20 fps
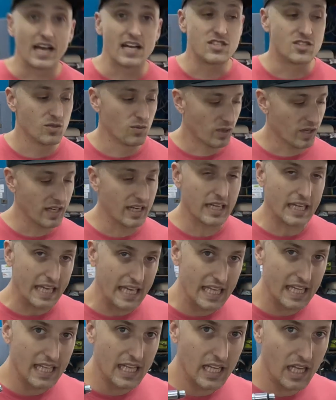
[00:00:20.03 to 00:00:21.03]
guys, so we're going
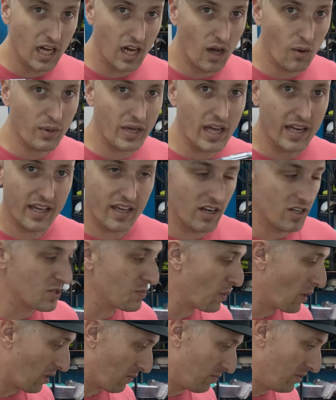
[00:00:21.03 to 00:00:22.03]
to get, we got to get our
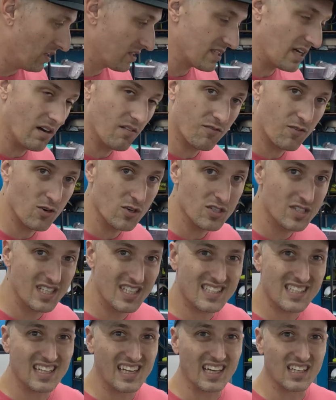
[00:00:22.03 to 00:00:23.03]
spark plugs out first,
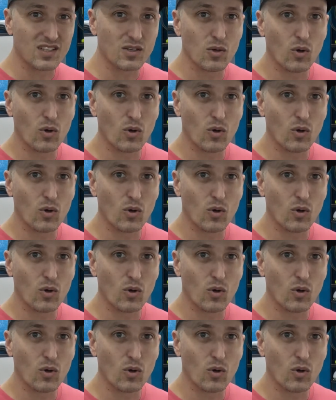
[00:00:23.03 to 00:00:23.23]
disconnect